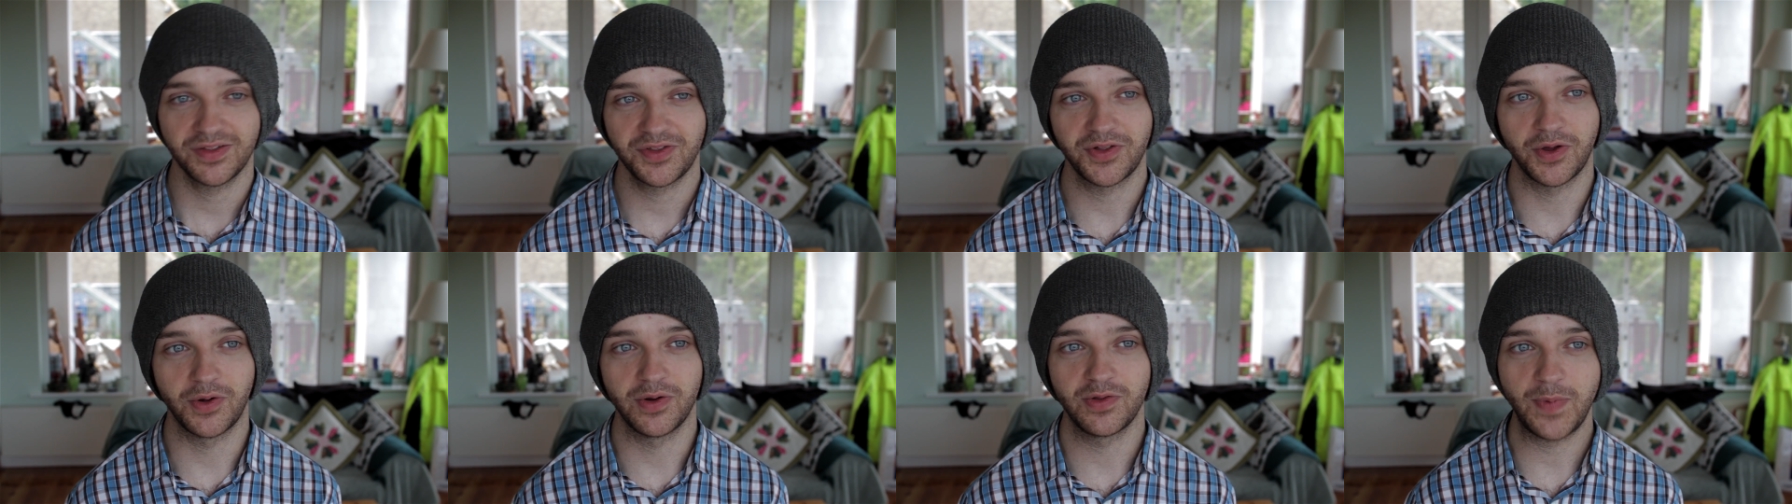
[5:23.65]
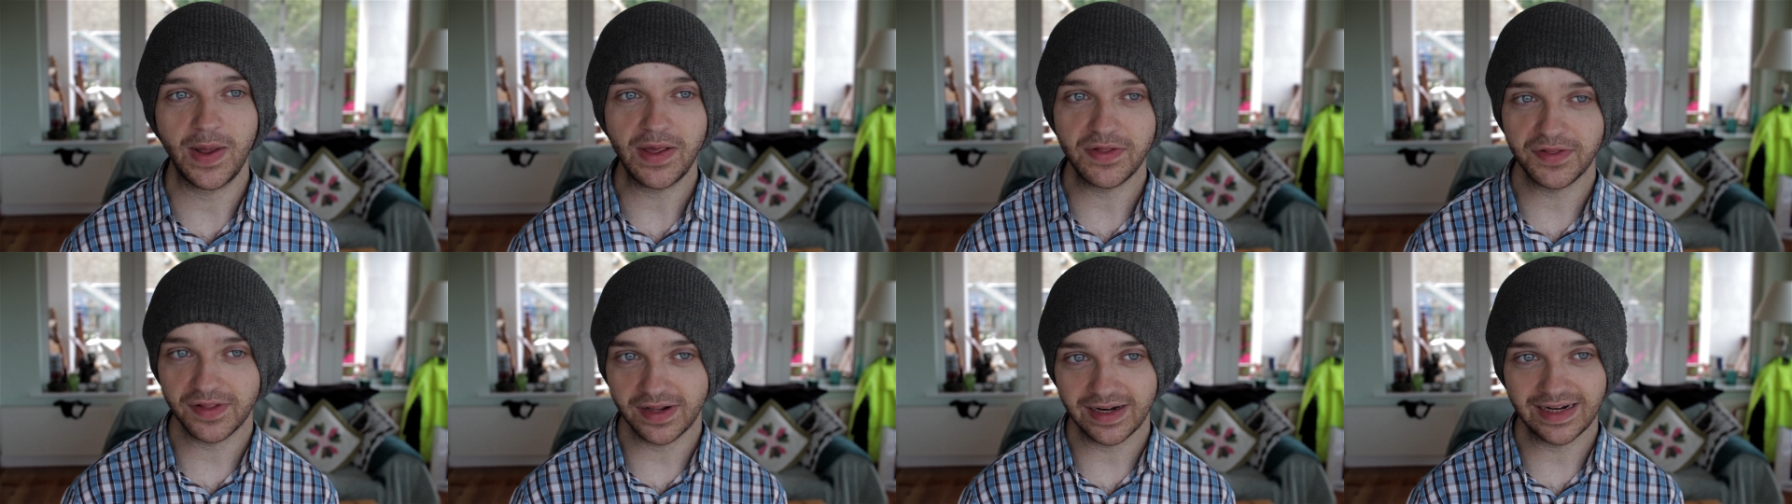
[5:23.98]
So it's
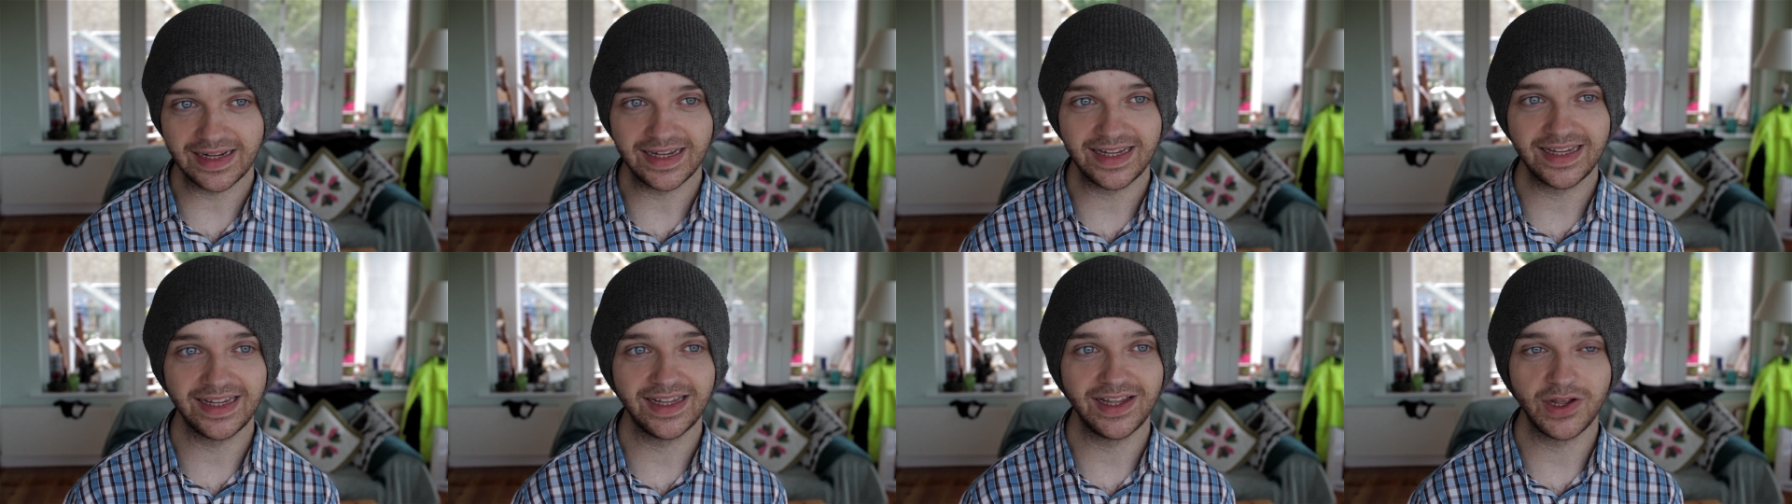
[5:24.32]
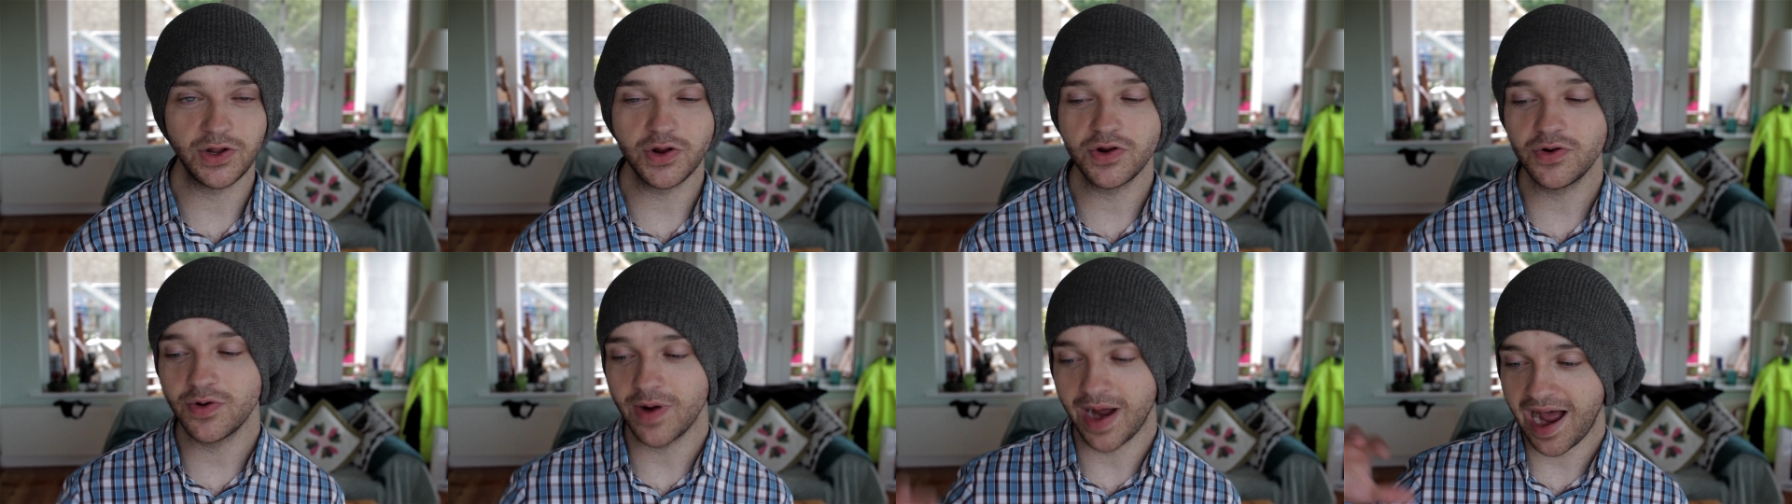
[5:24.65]
basically
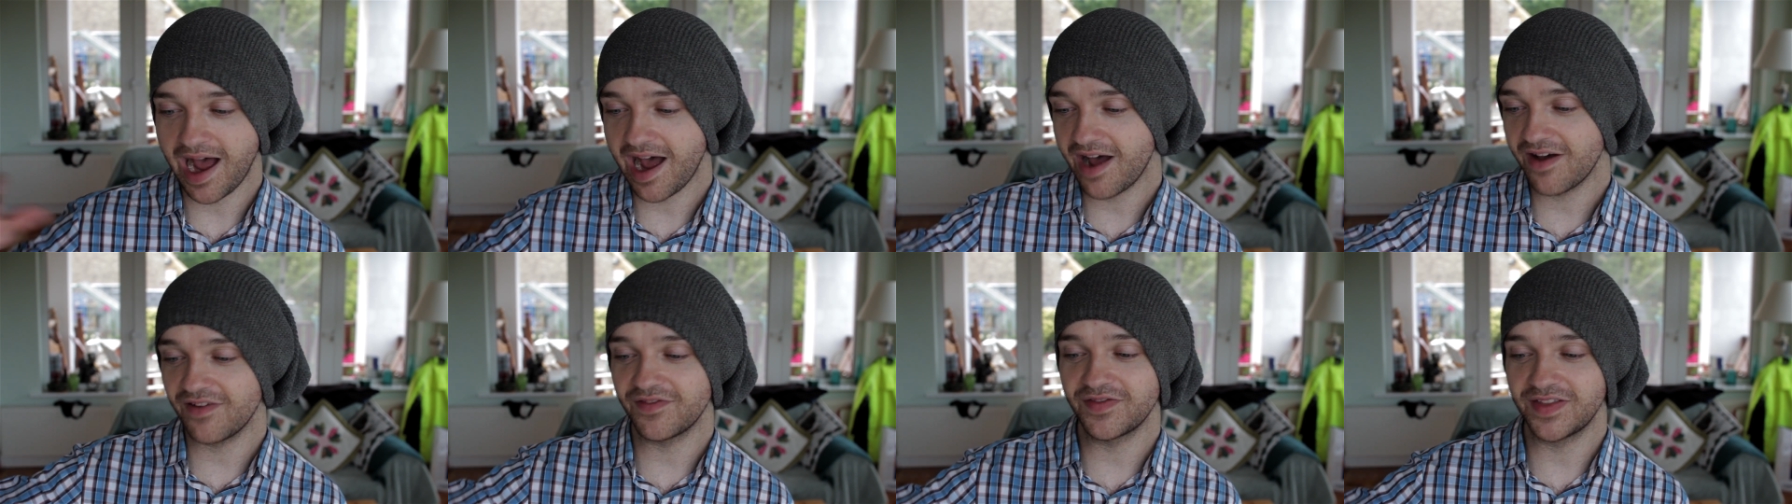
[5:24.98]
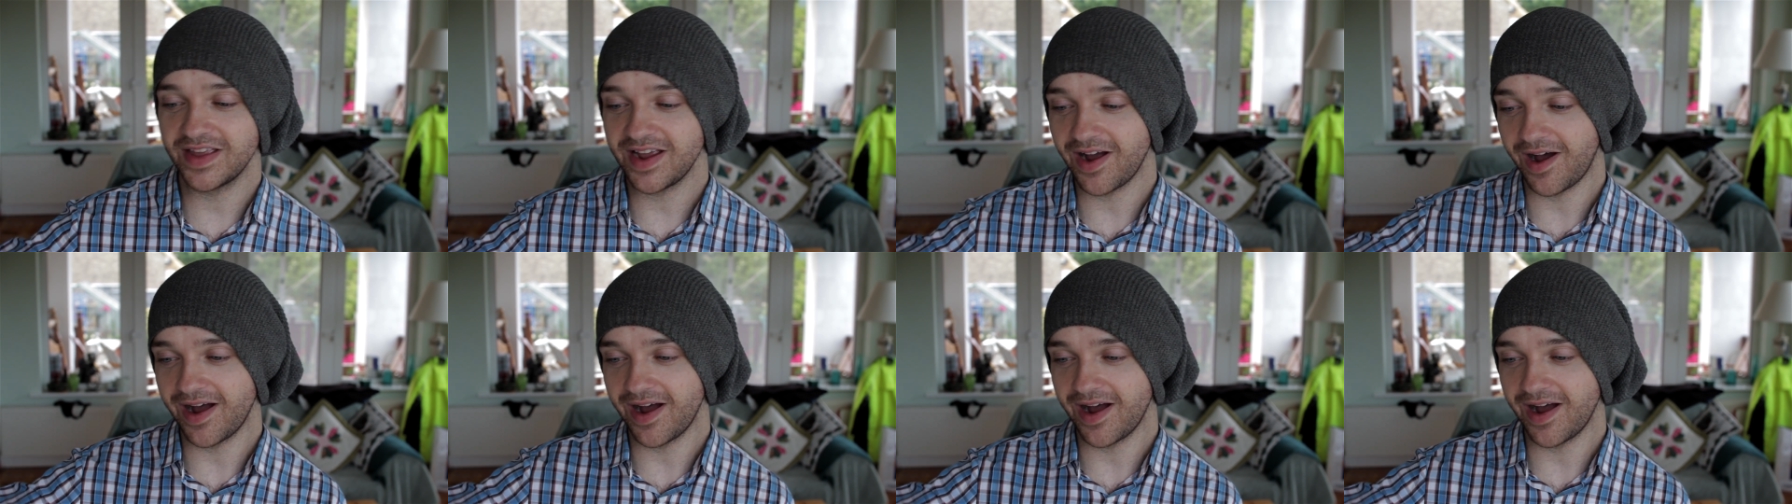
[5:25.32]
you have the